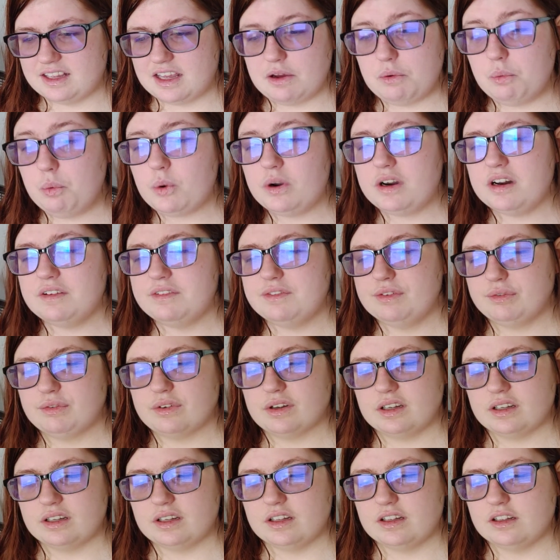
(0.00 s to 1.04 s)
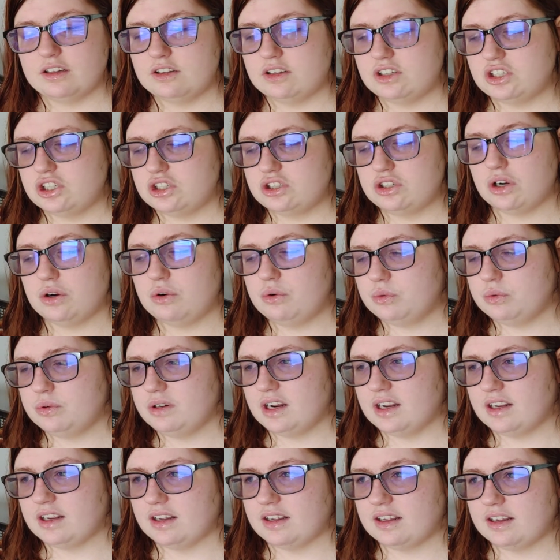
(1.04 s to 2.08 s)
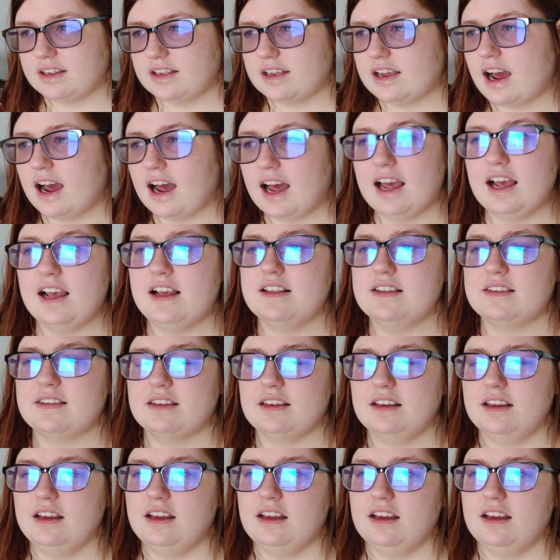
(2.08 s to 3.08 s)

it would have shown Kai's